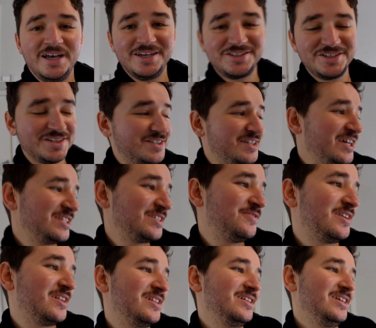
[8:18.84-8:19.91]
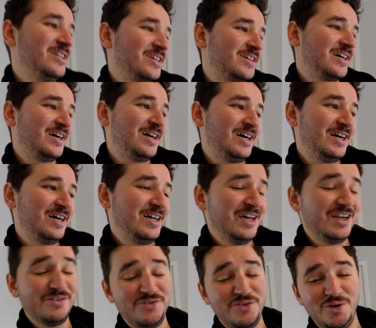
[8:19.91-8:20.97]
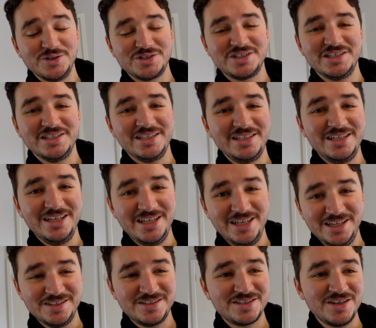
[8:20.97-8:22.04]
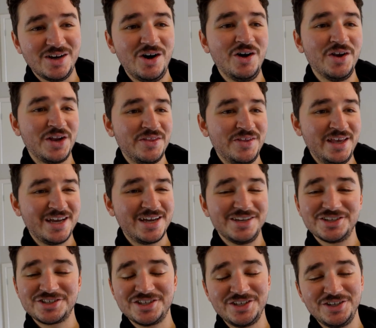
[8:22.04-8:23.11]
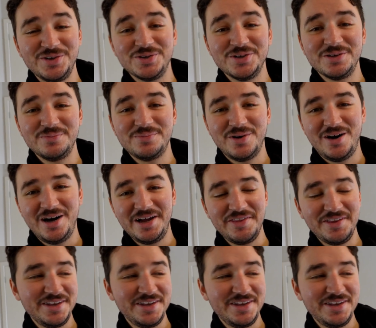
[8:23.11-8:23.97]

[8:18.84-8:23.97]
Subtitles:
Just test fitted it in the car, and unfortunately it hits on the air conditioning unit behind the